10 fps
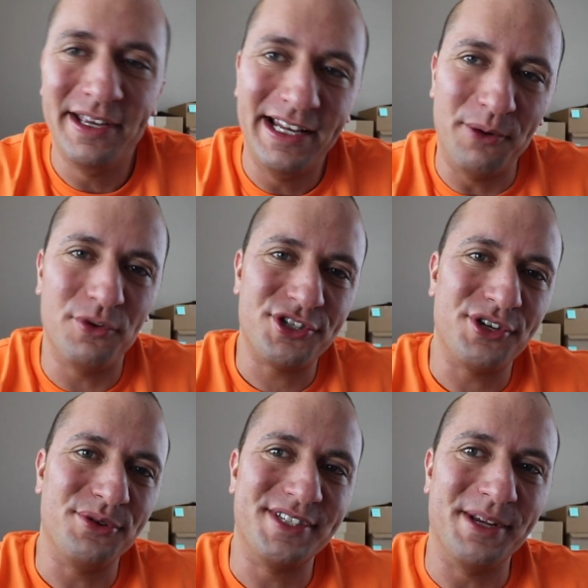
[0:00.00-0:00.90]
And I want to show
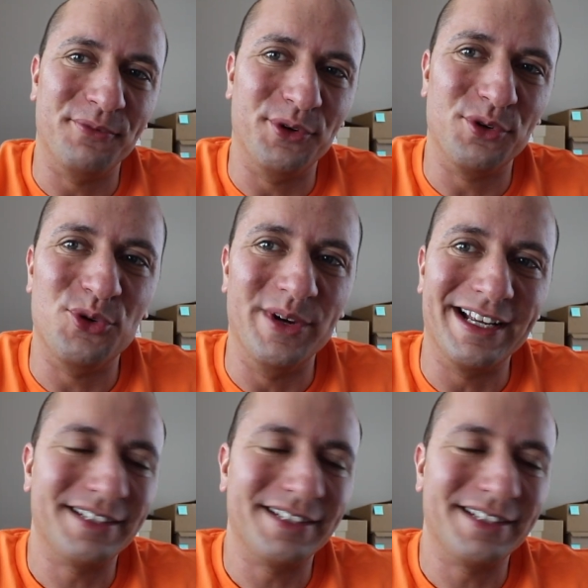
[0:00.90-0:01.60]
you something real quick.